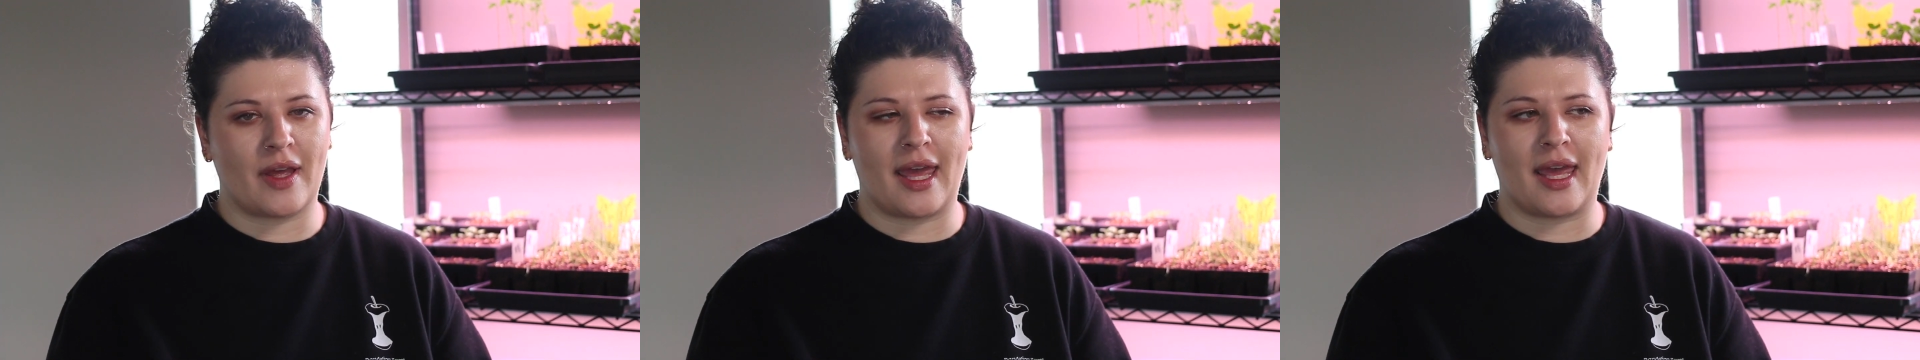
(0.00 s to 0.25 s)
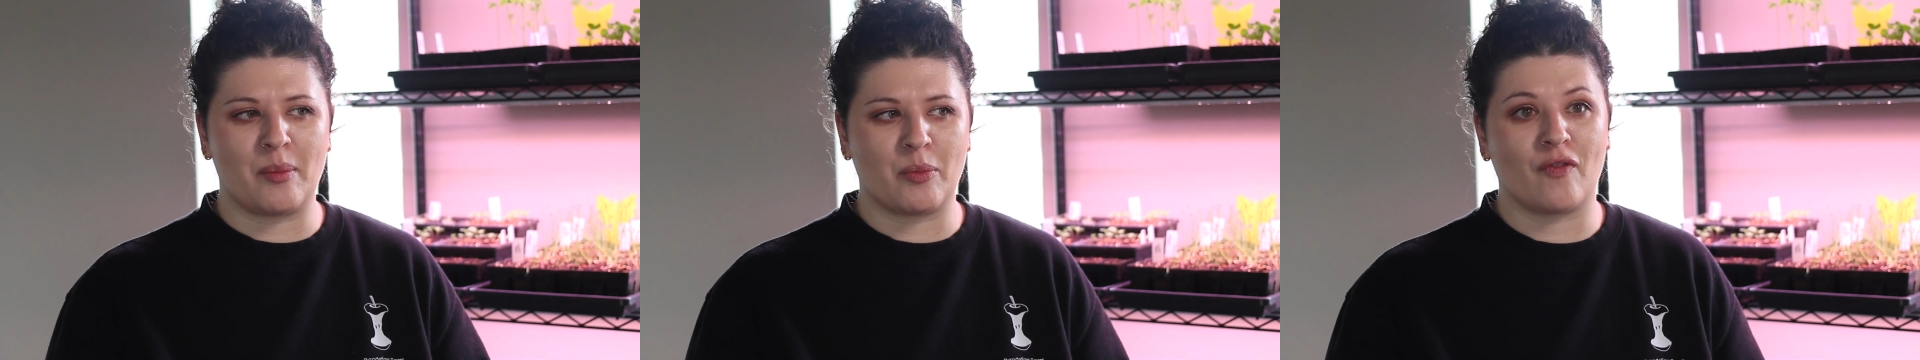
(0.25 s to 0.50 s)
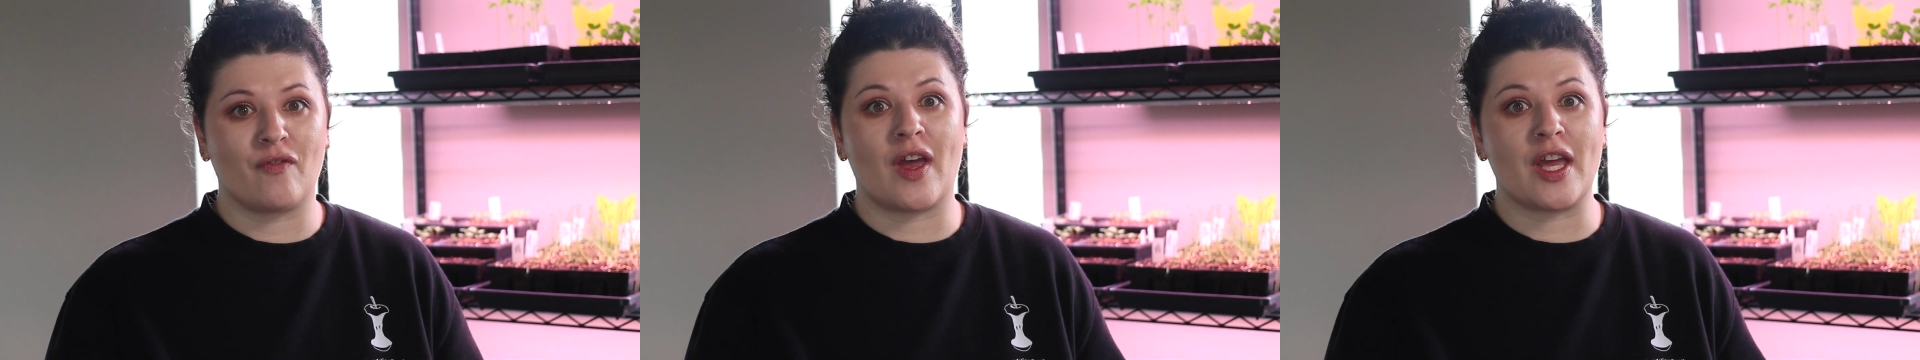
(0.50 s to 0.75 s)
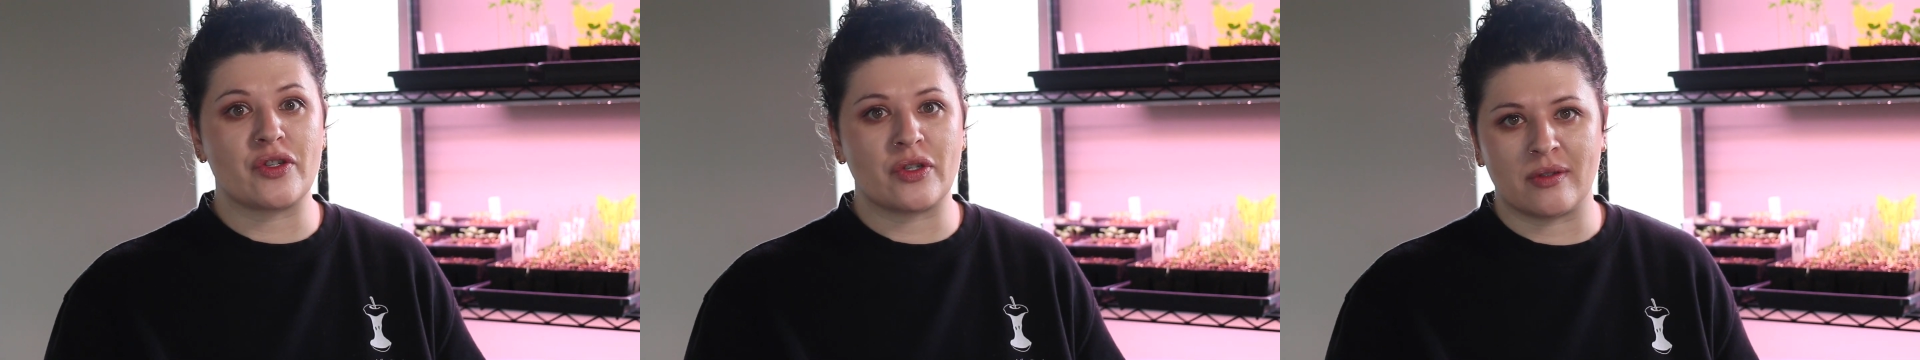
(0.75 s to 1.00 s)
a
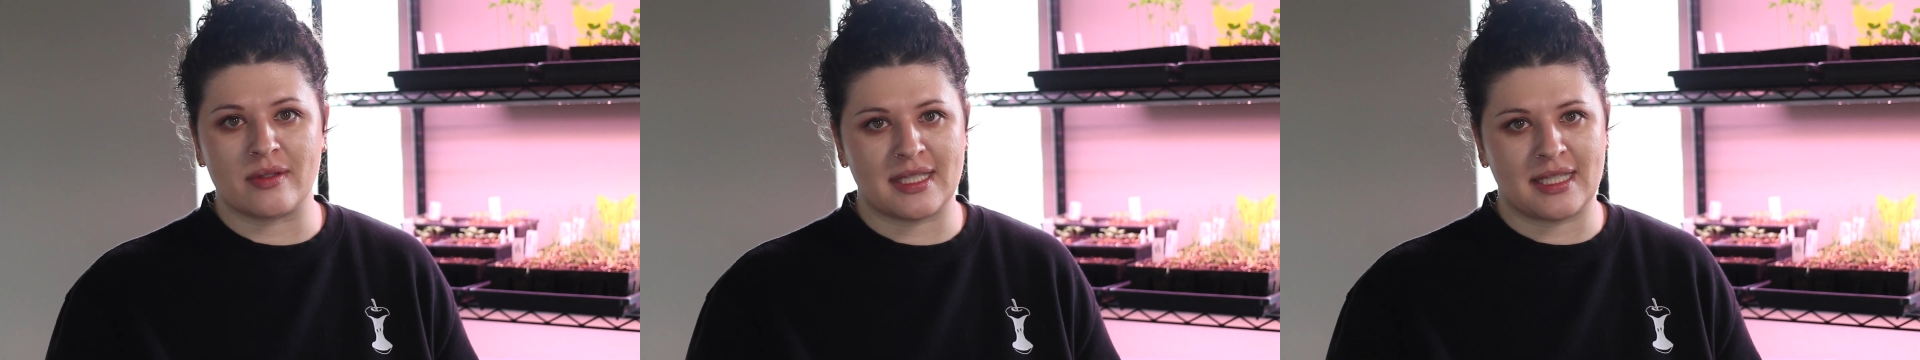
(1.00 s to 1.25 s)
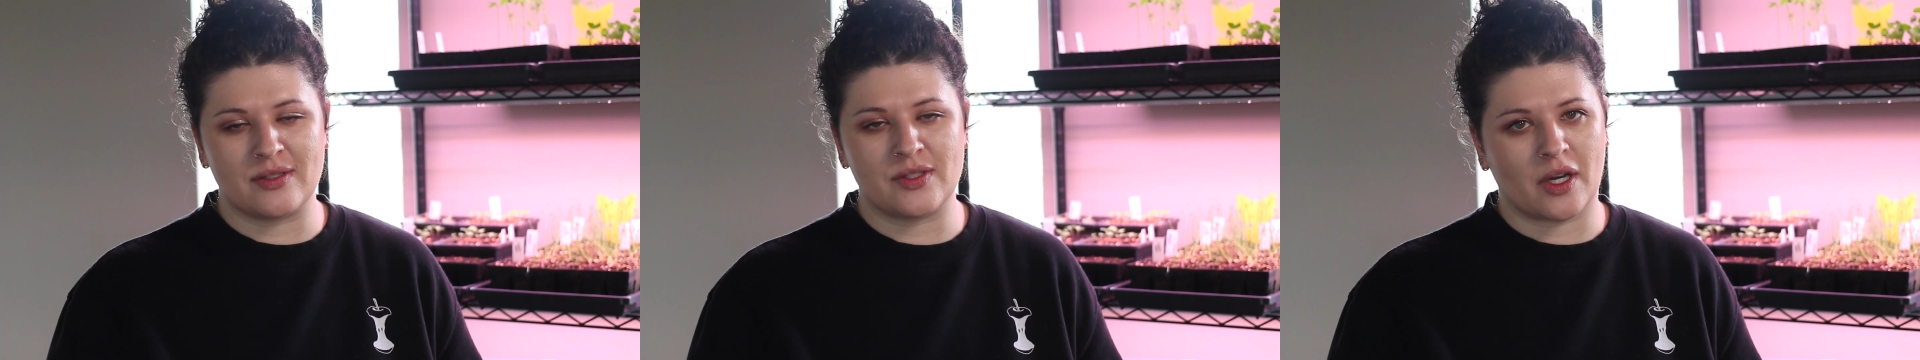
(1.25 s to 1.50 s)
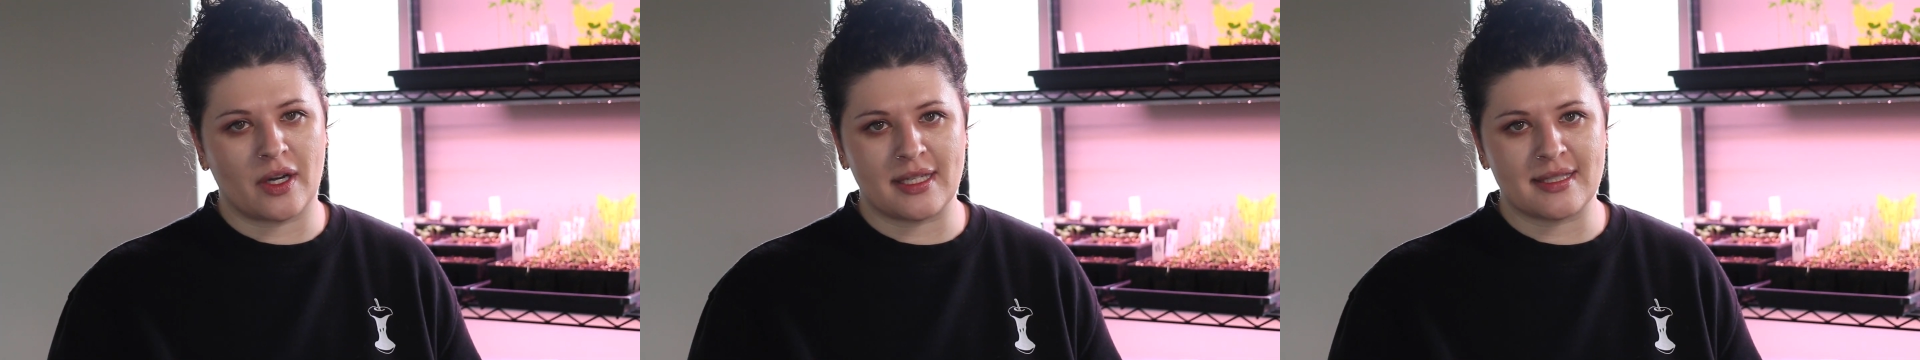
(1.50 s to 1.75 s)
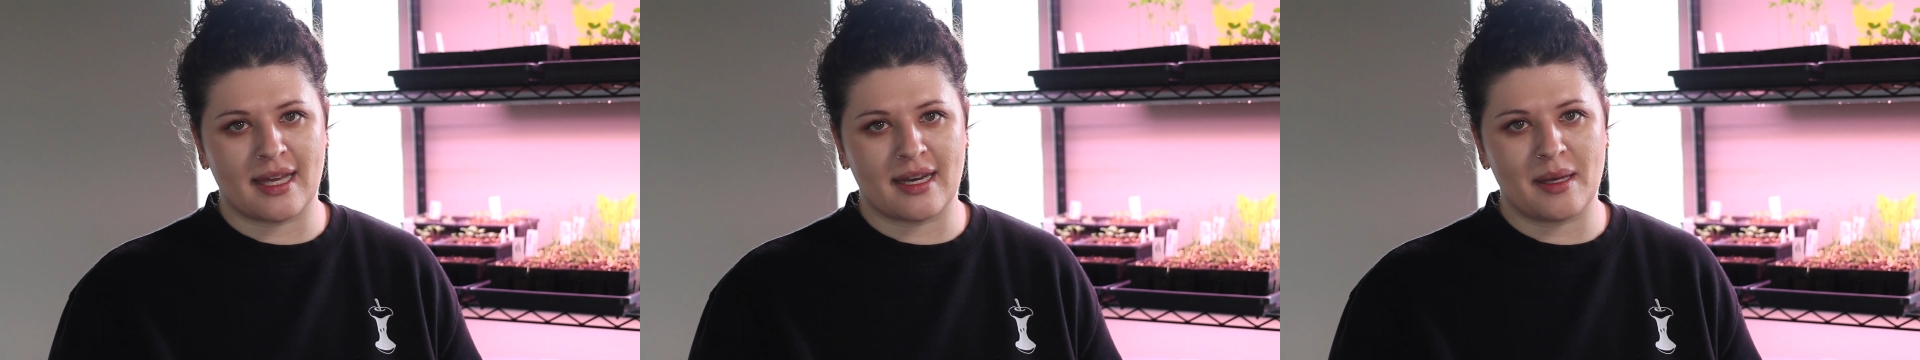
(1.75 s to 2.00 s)
professional seed starting
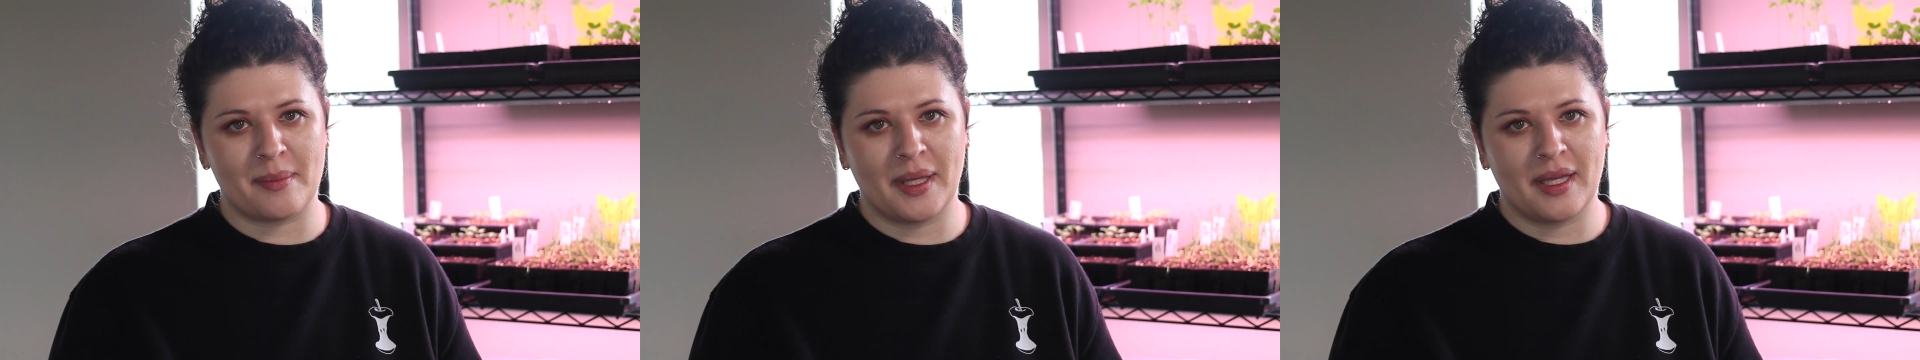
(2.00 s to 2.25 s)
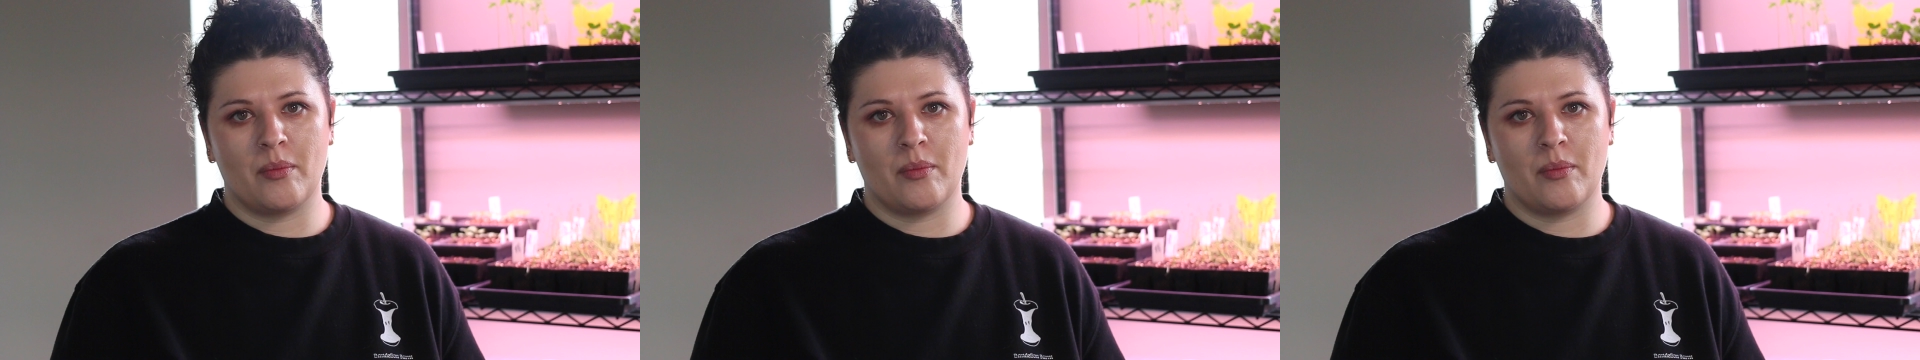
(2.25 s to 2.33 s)
setup,